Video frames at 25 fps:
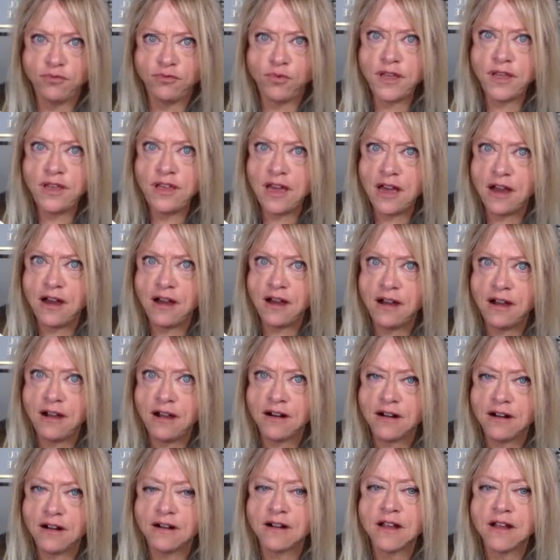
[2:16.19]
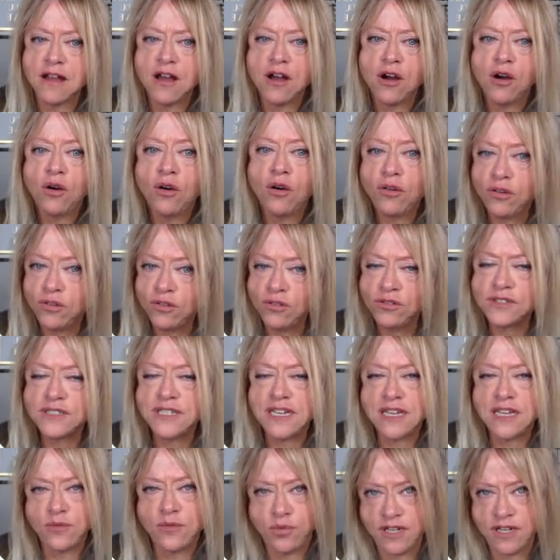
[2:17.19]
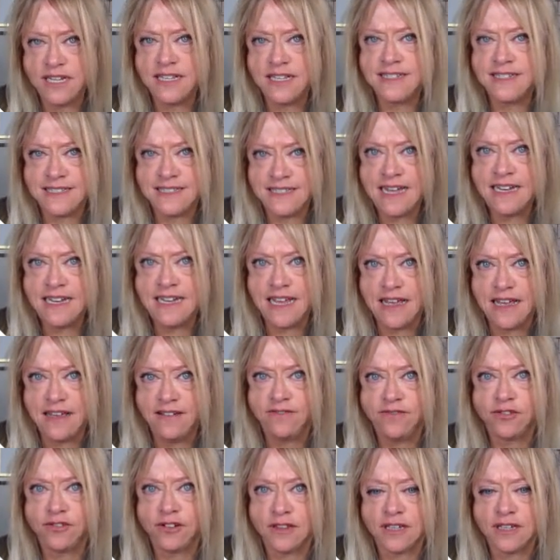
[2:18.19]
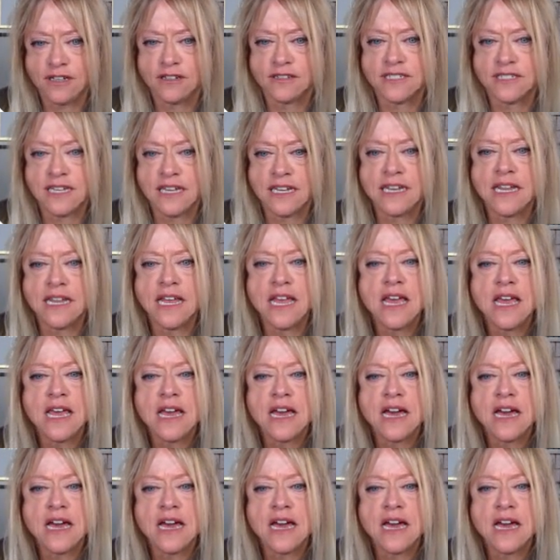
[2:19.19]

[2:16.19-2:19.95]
we are holding pretty steady for Littleton.